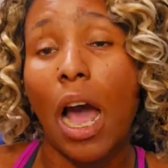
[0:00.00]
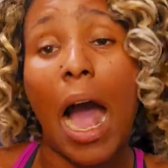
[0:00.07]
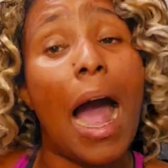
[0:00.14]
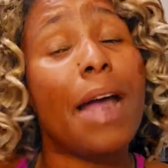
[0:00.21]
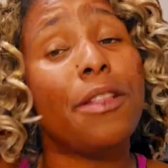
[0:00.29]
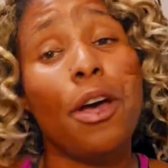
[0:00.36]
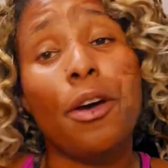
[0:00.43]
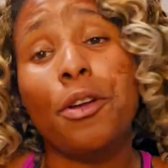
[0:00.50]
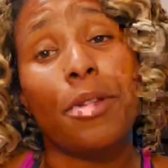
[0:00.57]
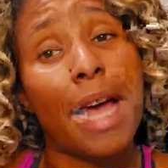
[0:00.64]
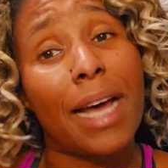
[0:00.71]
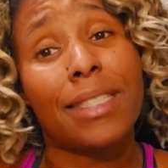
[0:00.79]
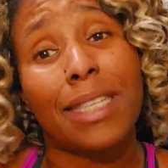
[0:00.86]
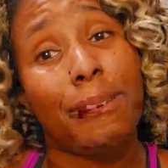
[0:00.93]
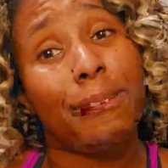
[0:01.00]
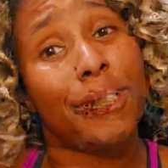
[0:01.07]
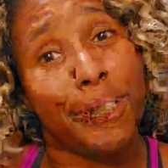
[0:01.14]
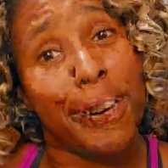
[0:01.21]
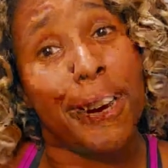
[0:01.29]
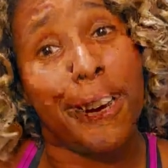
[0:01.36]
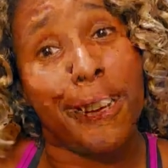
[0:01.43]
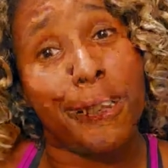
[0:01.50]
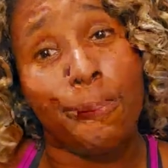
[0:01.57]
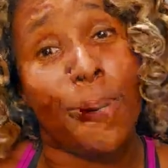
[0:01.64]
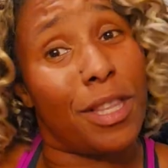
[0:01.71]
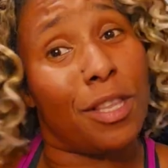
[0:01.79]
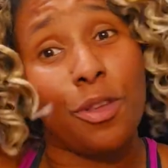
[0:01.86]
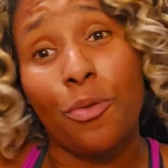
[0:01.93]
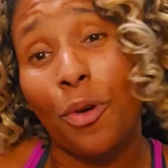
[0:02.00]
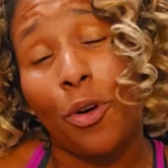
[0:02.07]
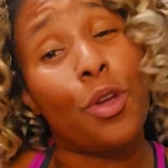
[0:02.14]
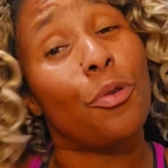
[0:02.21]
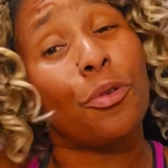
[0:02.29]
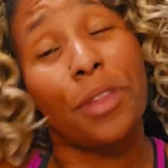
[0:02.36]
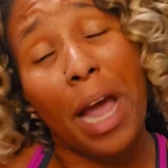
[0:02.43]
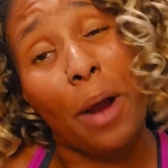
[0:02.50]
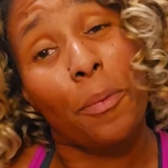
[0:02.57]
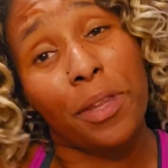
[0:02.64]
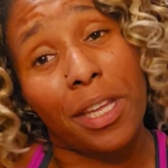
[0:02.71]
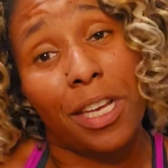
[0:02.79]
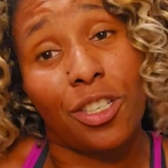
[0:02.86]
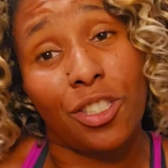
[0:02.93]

I know your last name is Judge, but you you're not really a